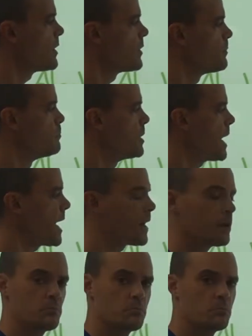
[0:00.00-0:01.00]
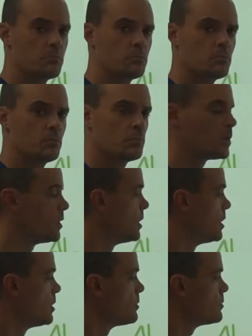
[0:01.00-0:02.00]
of the bottom,
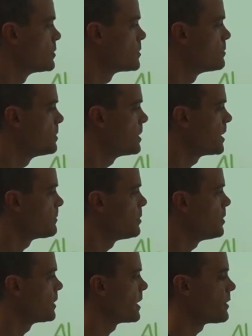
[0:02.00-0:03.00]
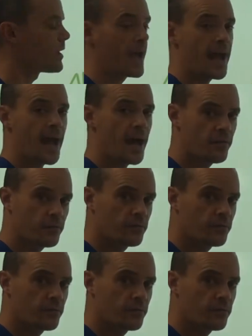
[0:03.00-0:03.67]
which would be like pulling out a half.